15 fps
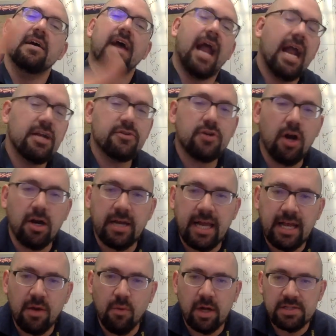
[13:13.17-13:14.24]
Andrew
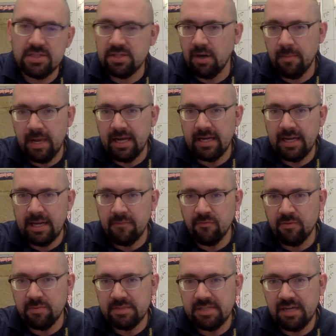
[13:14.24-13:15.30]
Carnegie wants to start making a name
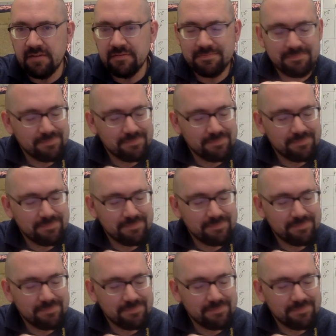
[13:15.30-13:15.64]
for himself.